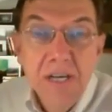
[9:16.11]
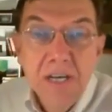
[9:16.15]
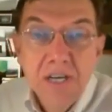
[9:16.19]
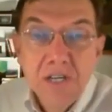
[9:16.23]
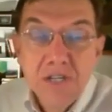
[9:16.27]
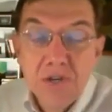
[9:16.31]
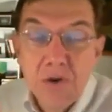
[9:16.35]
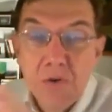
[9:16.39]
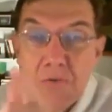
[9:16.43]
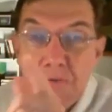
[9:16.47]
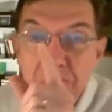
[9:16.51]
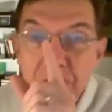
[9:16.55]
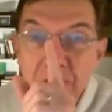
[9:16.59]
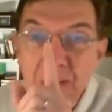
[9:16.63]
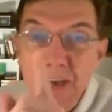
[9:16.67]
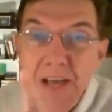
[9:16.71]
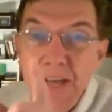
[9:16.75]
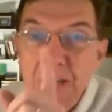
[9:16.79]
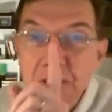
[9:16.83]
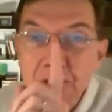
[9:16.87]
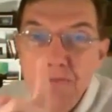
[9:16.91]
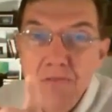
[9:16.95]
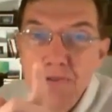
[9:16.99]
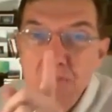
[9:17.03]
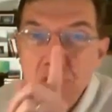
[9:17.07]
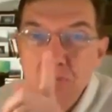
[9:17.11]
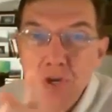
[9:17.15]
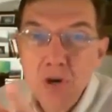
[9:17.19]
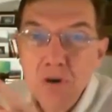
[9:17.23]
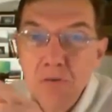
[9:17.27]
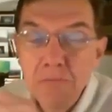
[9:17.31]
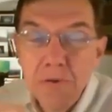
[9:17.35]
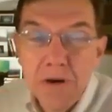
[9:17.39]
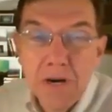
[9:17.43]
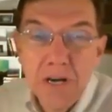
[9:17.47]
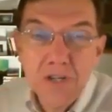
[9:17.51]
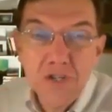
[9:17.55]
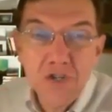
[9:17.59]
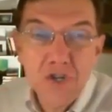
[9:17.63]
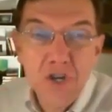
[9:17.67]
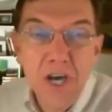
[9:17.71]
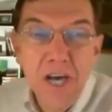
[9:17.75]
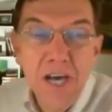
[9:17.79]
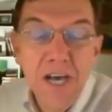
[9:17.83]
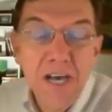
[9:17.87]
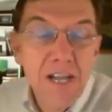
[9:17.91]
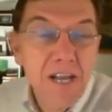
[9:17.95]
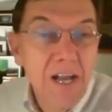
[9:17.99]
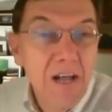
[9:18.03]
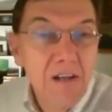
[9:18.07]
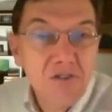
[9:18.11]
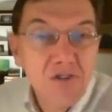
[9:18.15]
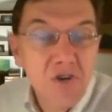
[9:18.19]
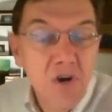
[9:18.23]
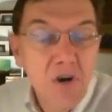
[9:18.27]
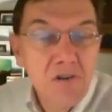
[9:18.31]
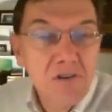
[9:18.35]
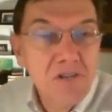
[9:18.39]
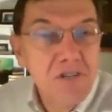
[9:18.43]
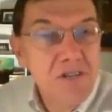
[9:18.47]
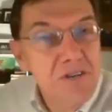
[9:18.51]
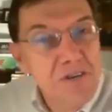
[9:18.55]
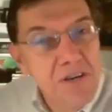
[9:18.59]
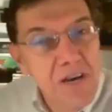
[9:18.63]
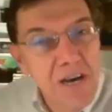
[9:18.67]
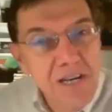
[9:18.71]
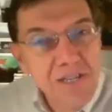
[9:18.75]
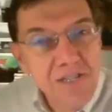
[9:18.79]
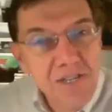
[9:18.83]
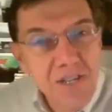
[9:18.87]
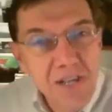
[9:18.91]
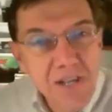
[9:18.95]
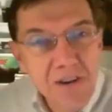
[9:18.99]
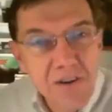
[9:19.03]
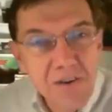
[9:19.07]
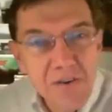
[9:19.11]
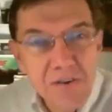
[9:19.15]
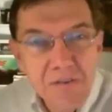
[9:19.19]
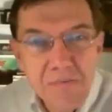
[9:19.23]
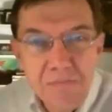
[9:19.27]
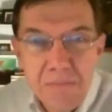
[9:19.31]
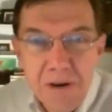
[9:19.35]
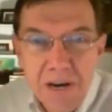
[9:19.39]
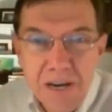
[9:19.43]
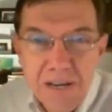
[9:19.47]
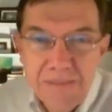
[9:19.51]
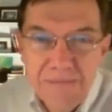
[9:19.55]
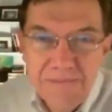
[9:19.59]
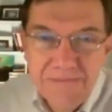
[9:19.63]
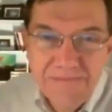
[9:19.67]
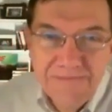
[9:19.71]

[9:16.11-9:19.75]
So thank you so much, and I'll talk to you guys later. Bye.